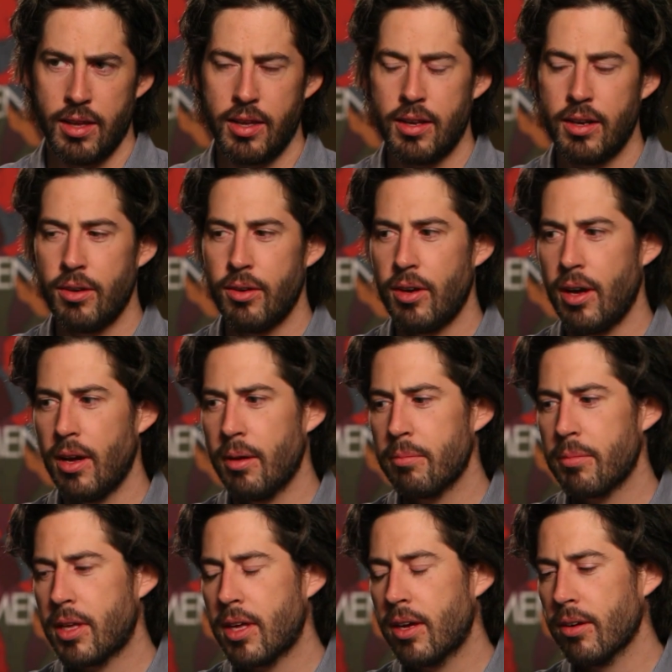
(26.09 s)
You know,
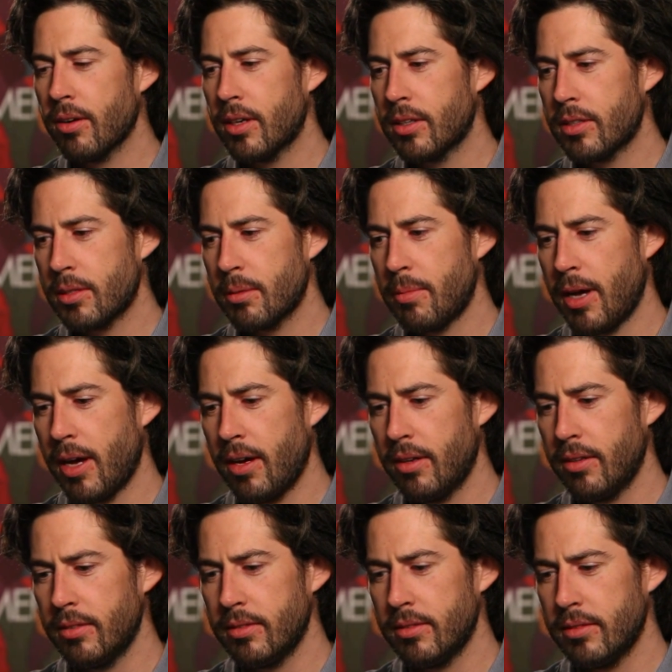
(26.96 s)
I'm curious
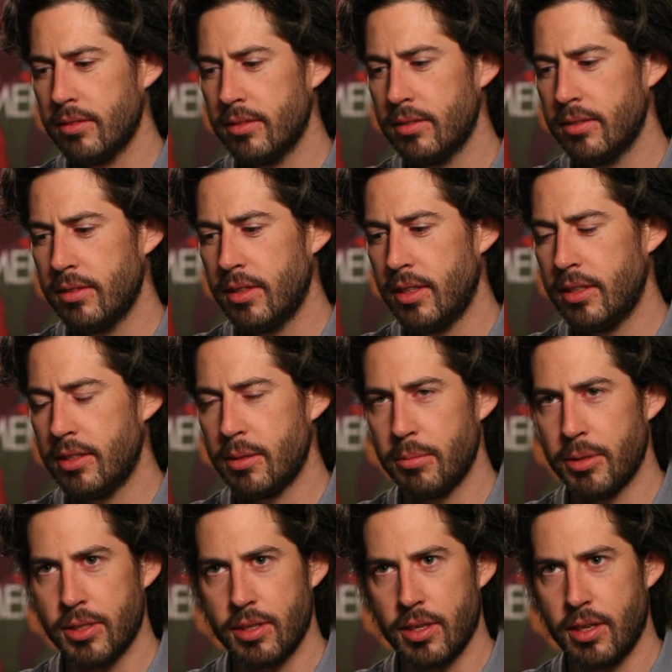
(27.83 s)
about
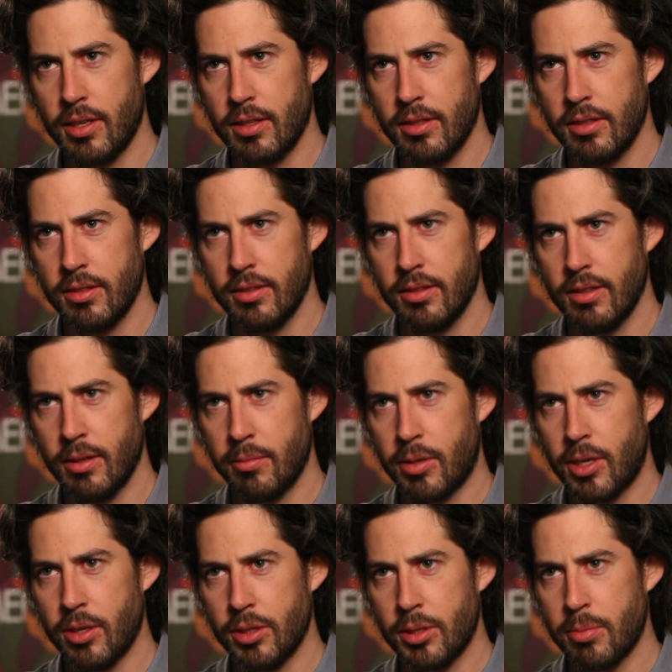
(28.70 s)
intimacy. I'm
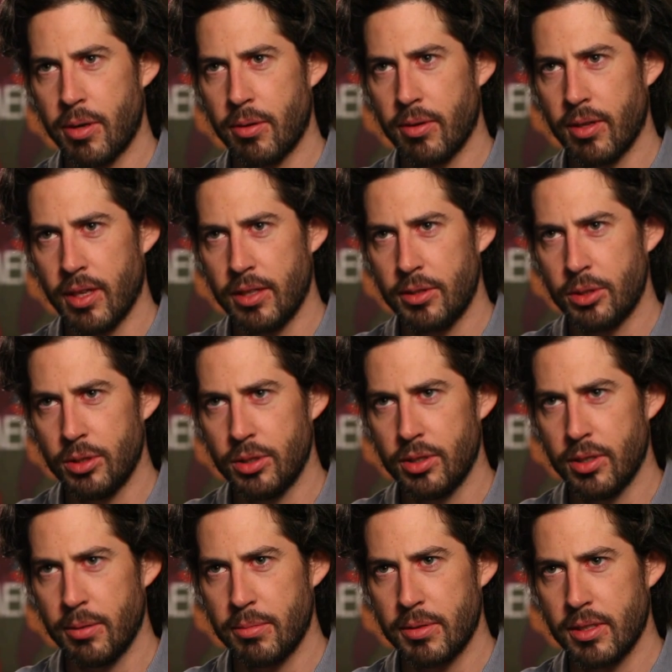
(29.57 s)
curious about
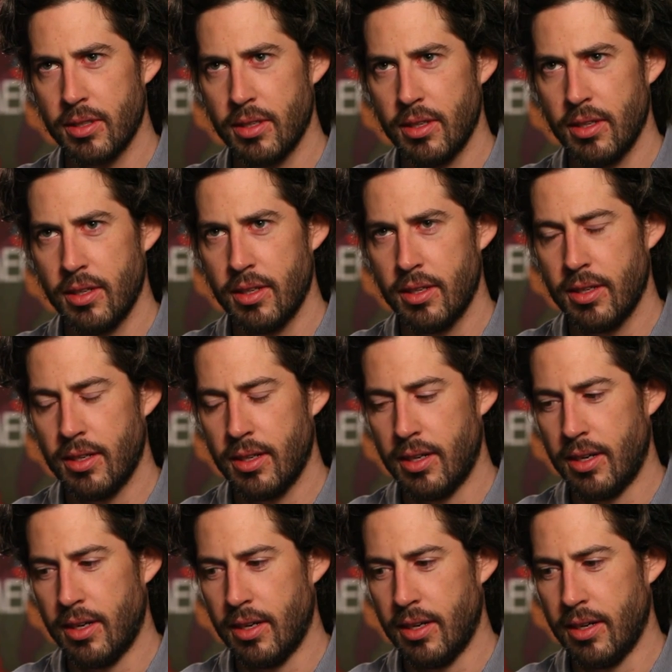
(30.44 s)
relationships,
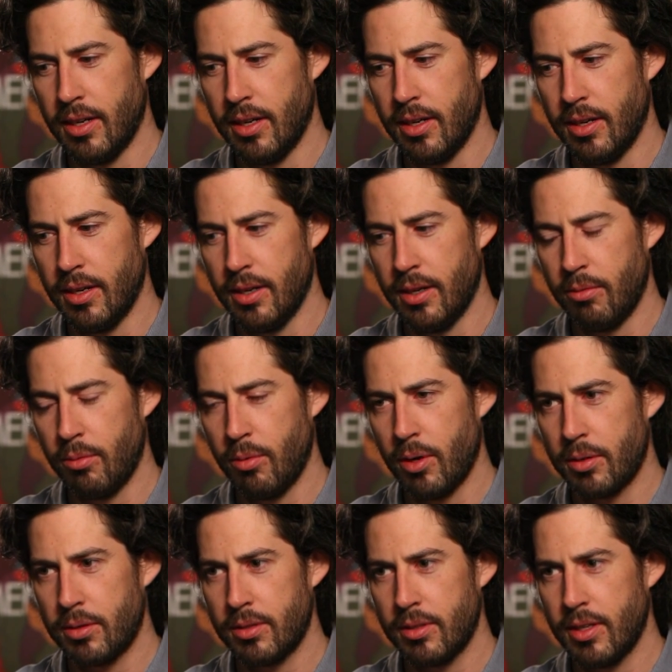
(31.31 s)

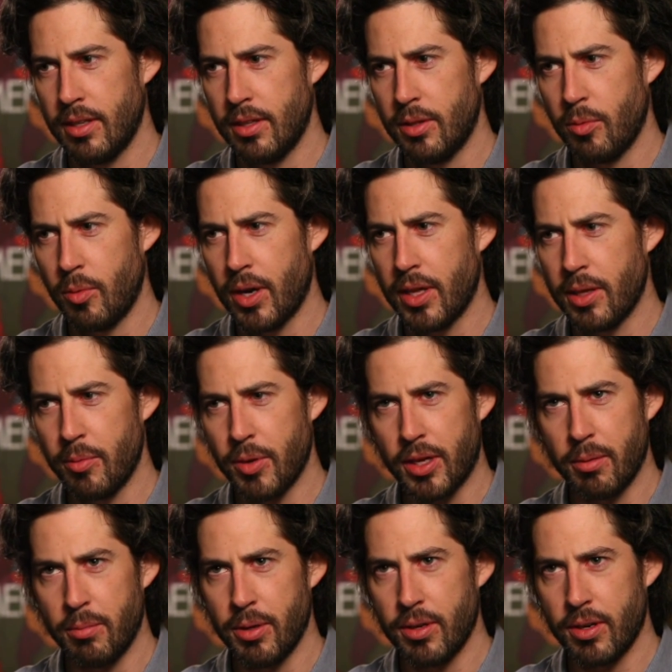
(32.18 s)
the way that we
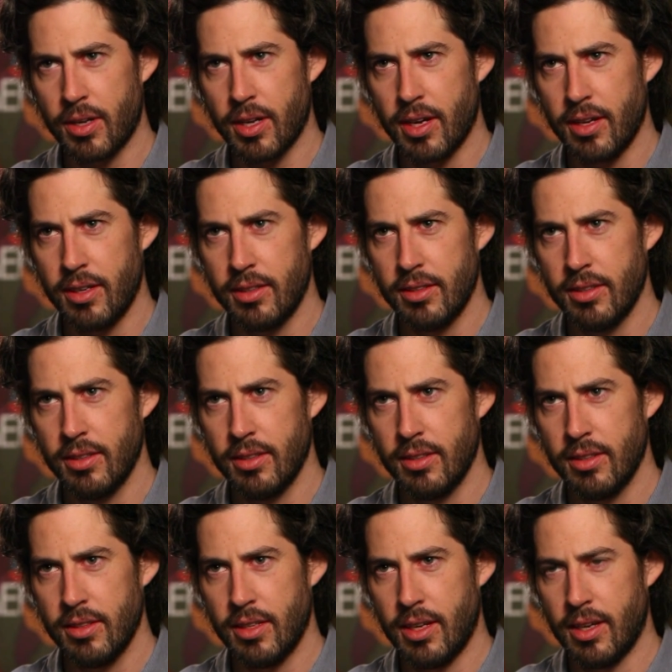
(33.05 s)
communicate.
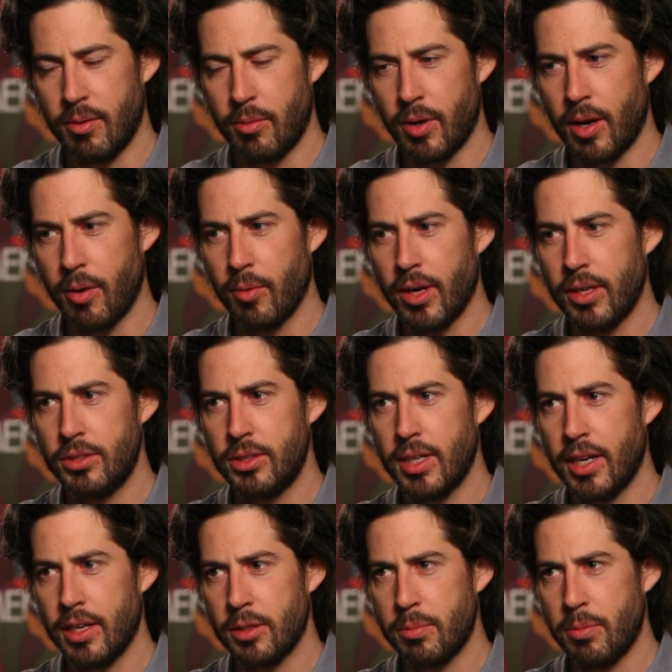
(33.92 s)
And when I read
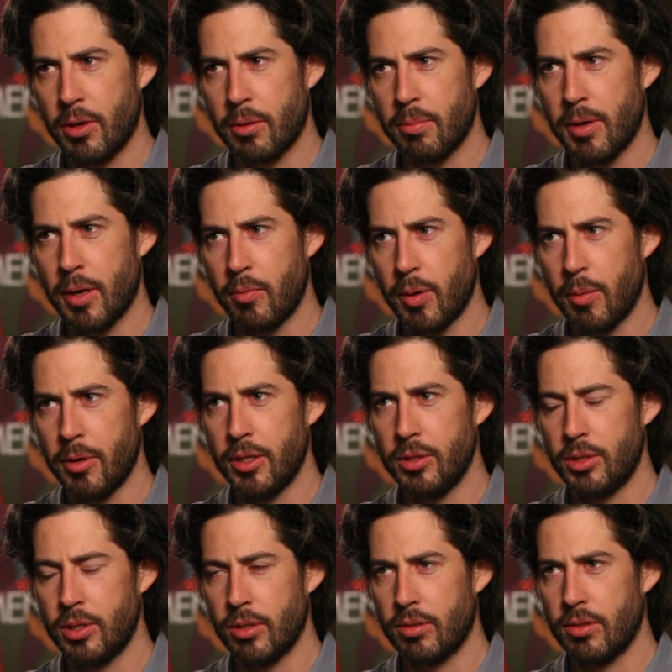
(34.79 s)
Chad's book, Men, Women, and
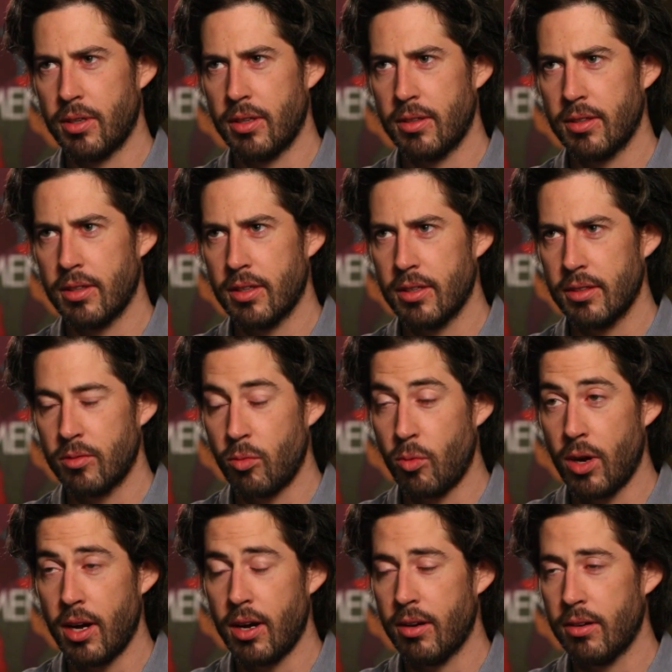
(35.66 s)
Children, I thought,
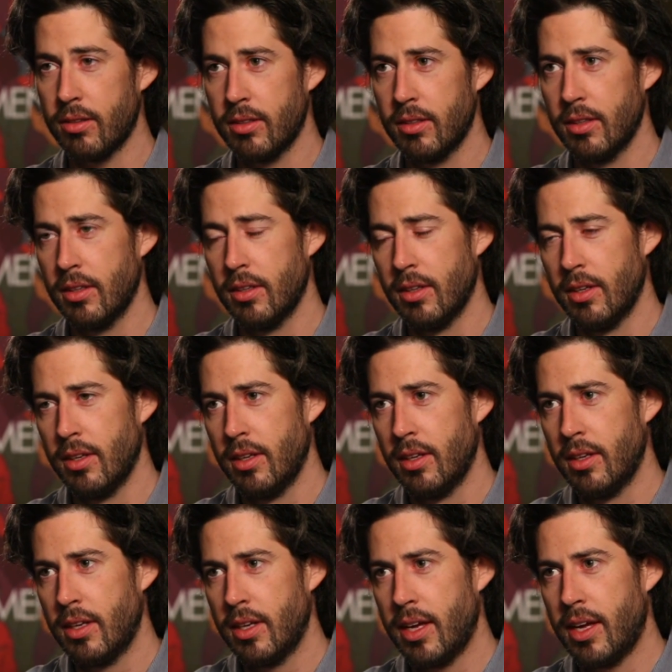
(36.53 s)
wow,
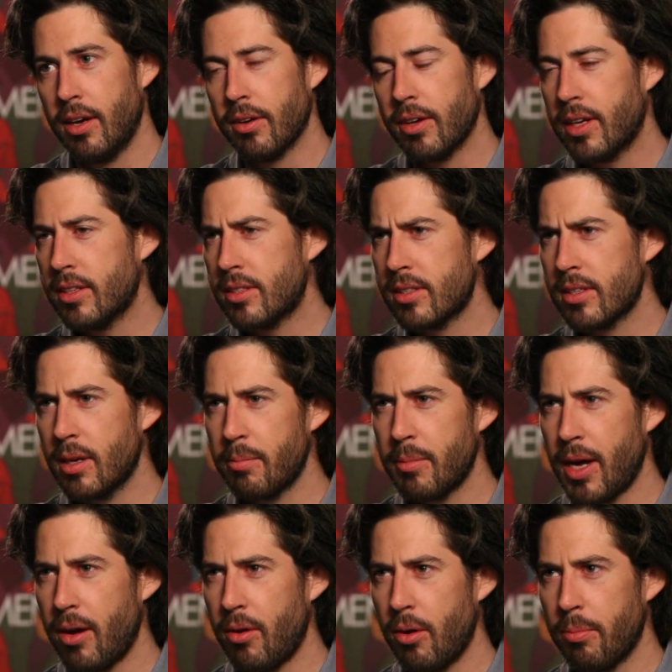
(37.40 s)
here he
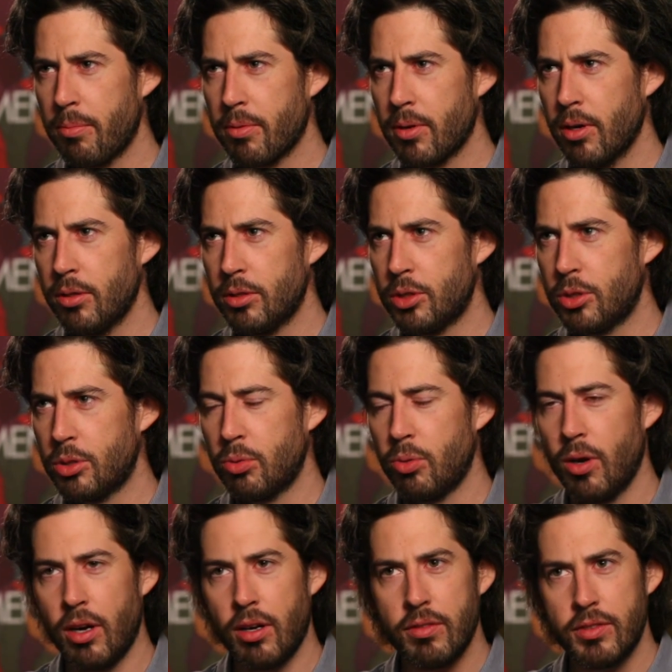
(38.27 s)
somehow approached
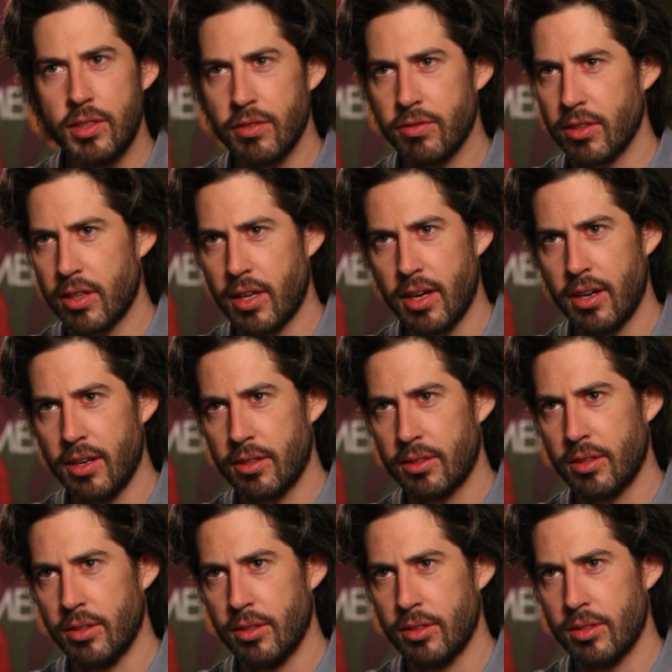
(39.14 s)
12 different
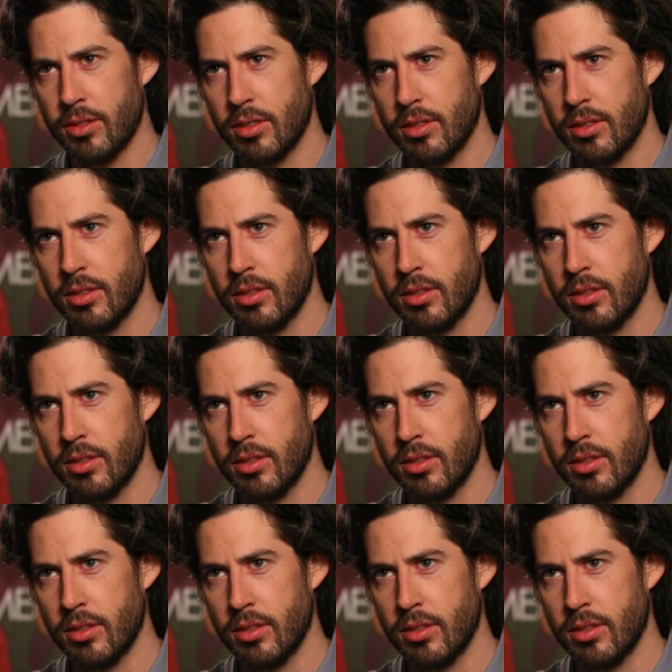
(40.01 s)
characters,